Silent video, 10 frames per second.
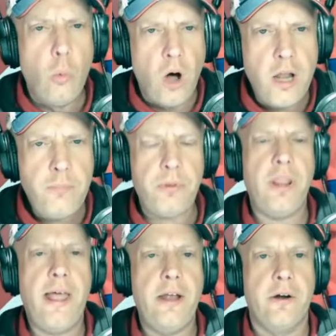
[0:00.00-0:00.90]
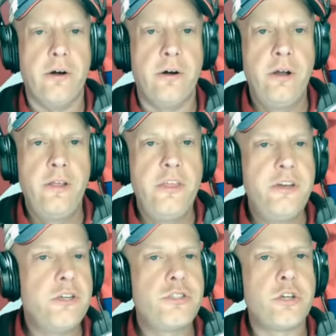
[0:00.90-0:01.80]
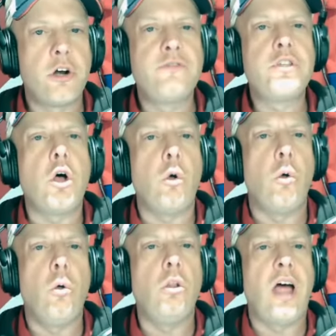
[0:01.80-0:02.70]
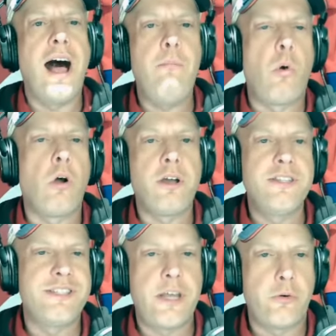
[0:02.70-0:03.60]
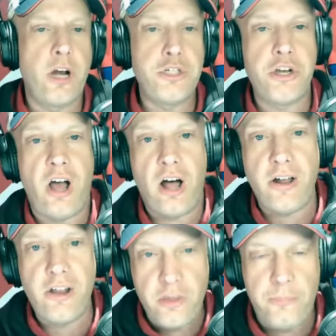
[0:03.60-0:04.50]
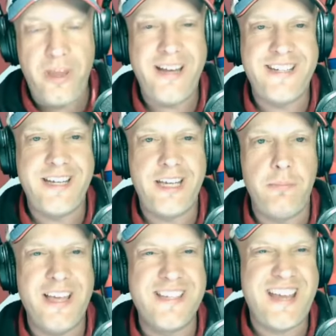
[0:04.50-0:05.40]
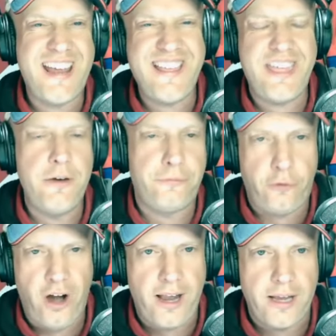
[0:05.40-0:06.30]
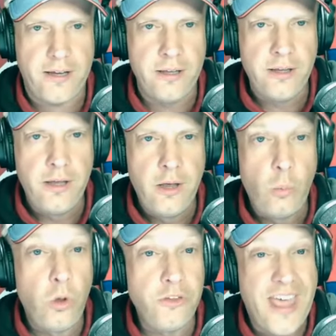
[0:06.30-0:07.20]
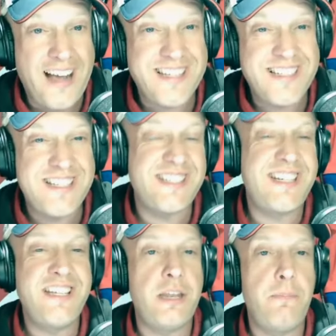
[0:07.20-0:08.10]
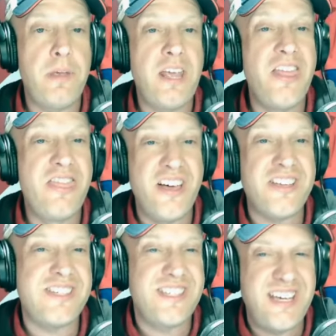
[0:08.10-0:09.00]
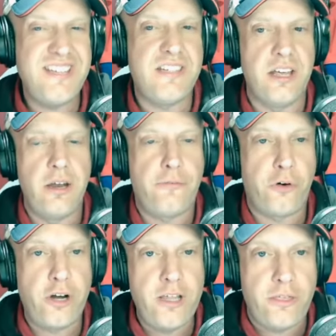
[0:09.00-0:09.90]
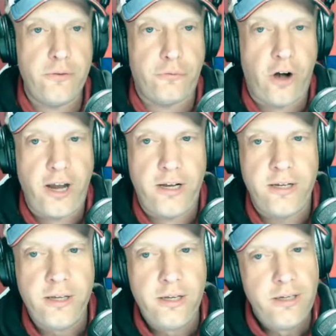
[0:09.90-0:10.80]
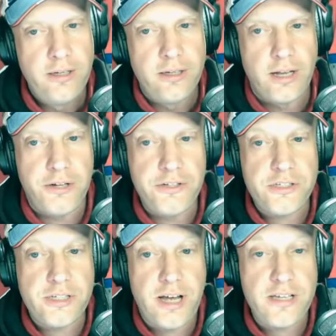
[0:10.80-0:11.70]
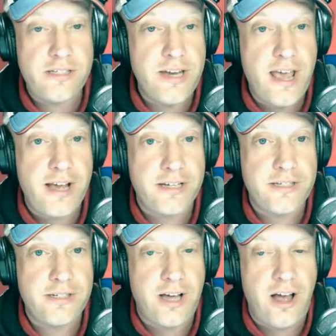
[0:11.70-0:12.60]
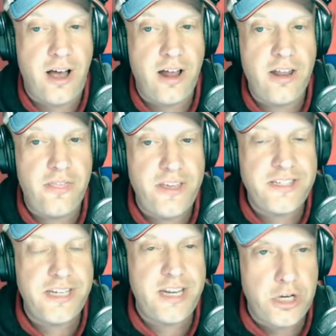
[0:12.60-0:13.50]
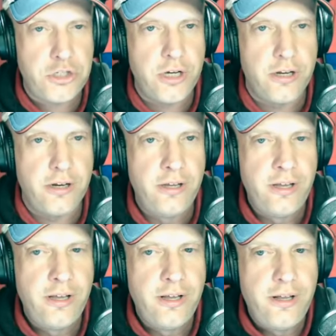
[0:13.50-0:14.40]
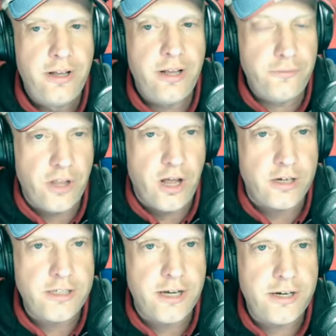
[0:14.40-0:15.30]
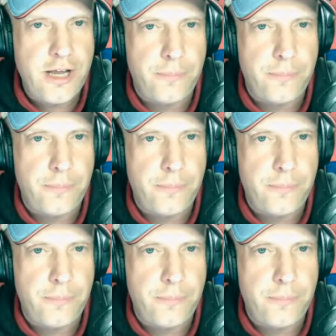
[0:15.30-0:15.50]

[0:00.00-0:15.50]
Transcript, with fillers: One player that deserves a whole lot more consideration on the big team is Ethen Frank. Will next season be the season for Ethen Frank? I'll discuss next on this edition of Locked On